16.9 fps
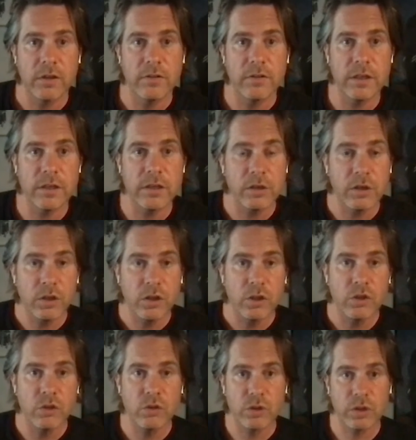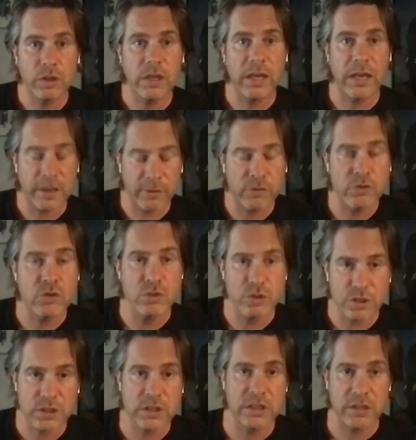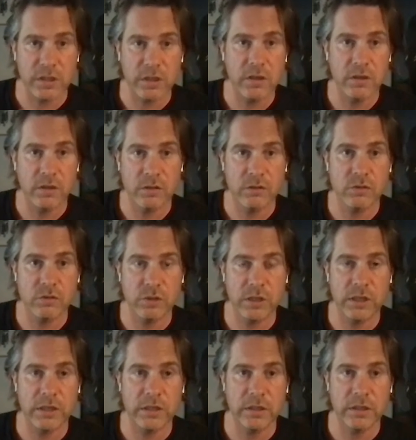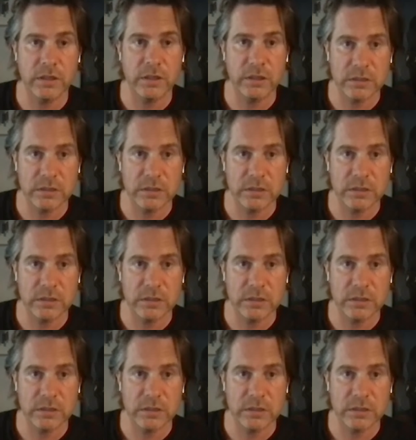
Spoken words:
then you have to stick to the idea.